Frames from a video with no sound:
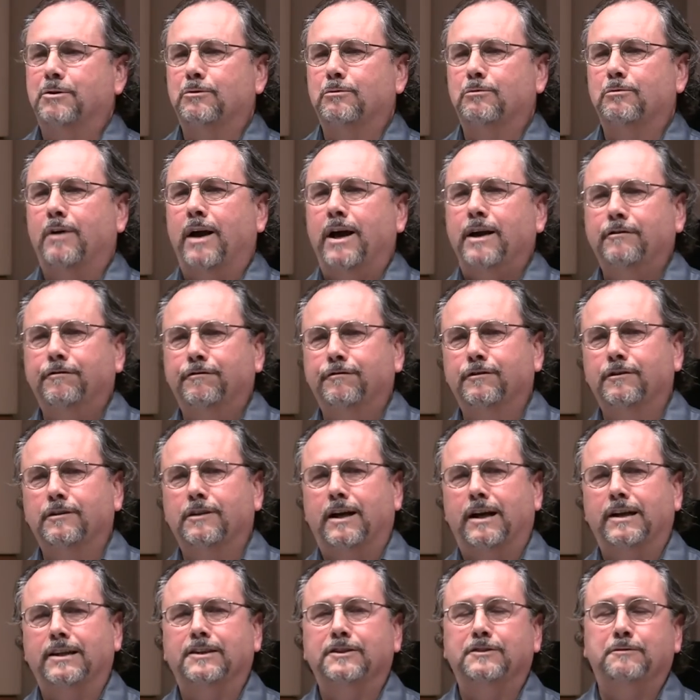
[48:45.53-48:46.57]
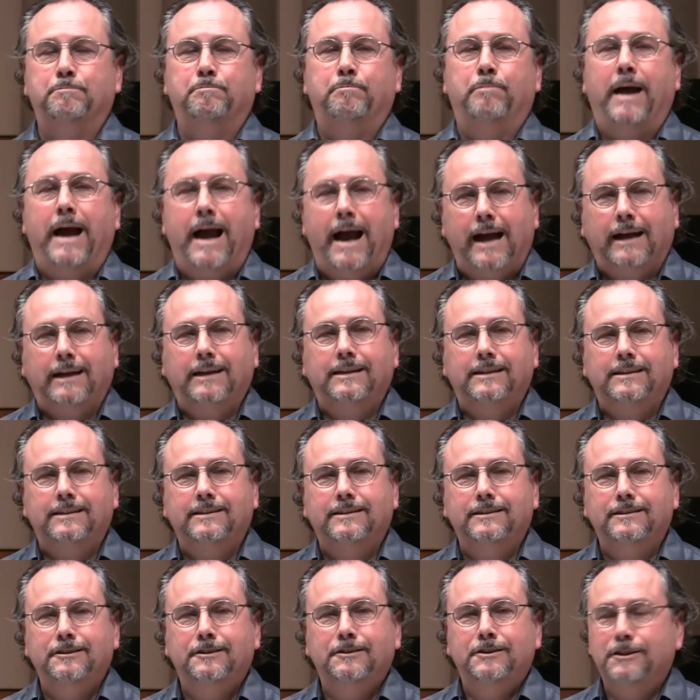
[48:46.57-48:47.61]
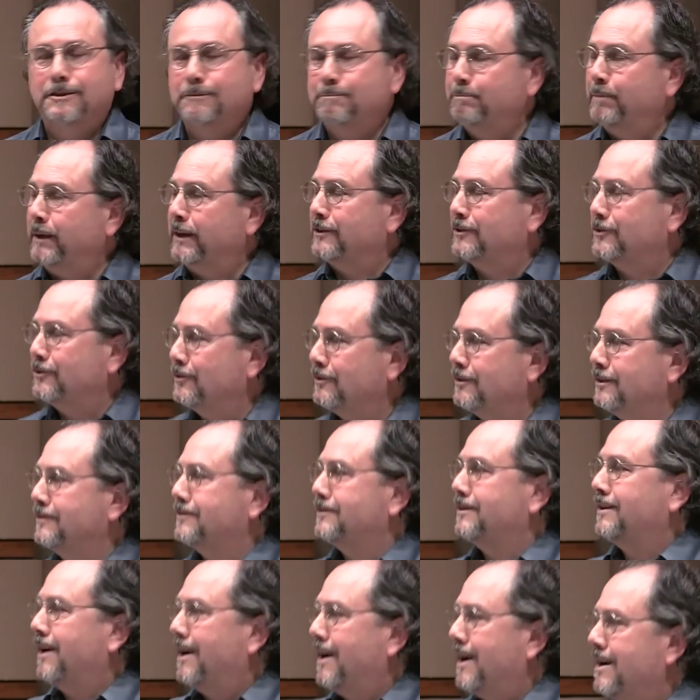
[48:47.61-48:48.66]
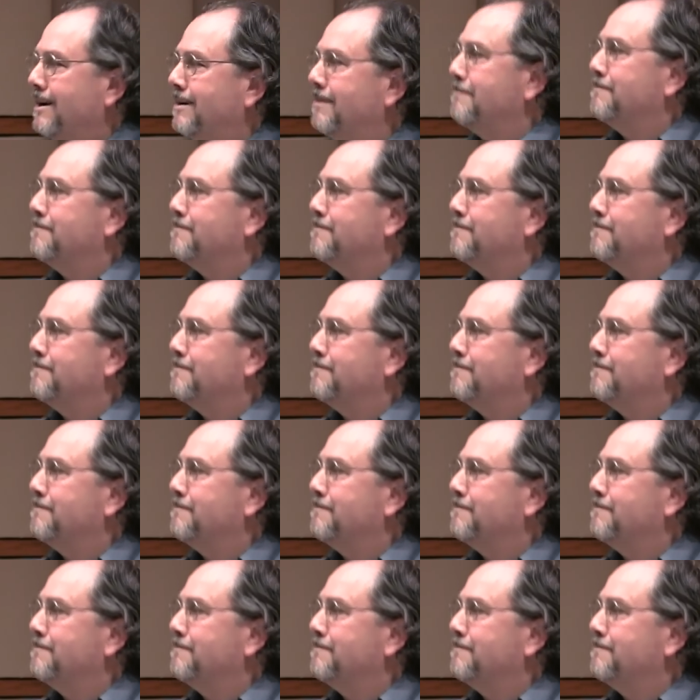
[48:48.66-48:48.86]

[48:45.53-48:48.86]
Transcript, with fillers: rifle on his back. Can you just picture this guy?